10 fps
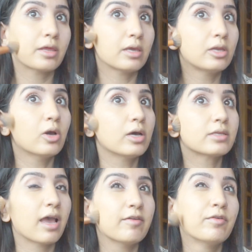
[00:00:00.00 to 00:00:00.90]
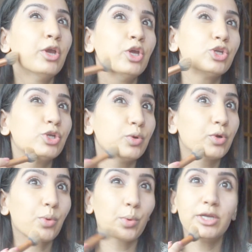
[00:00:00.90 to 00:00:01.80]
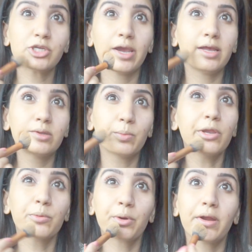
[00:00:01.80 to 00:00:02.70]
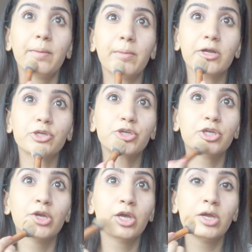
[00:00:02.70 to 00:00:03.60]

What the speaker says: I think Nars have 2 or 3 shades which pretty much